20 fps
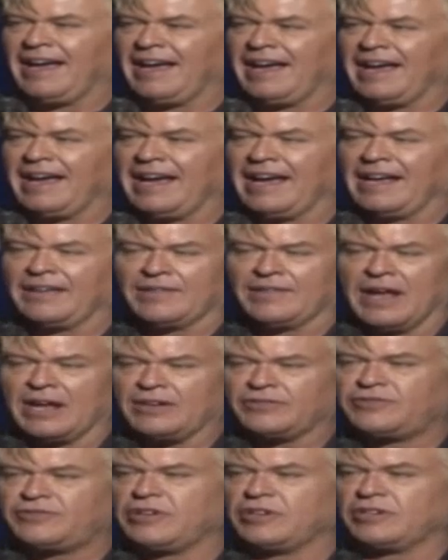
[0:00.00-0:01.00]
And that's
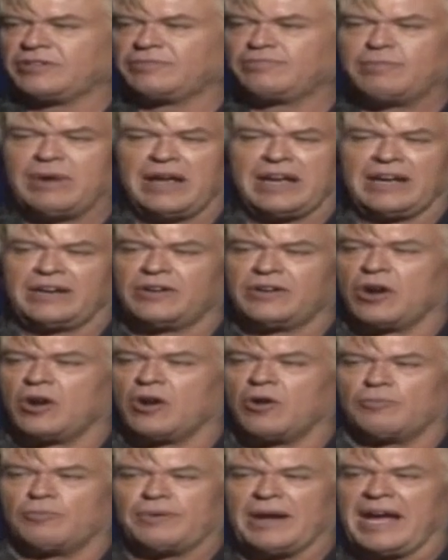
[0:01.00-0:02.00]
just big
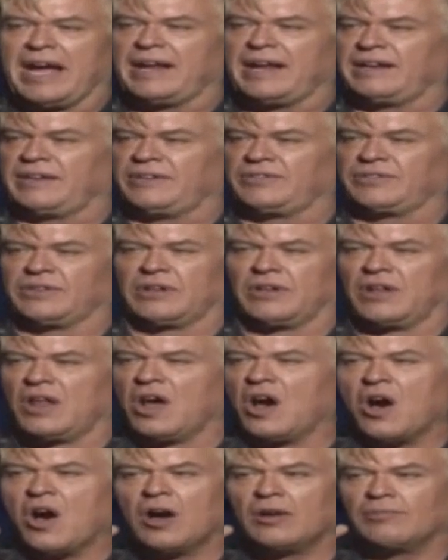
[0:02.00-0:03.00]
girl panties and
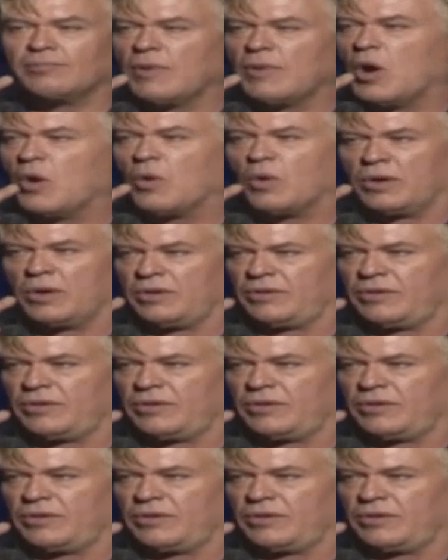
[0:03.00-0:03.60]
lawnmowers.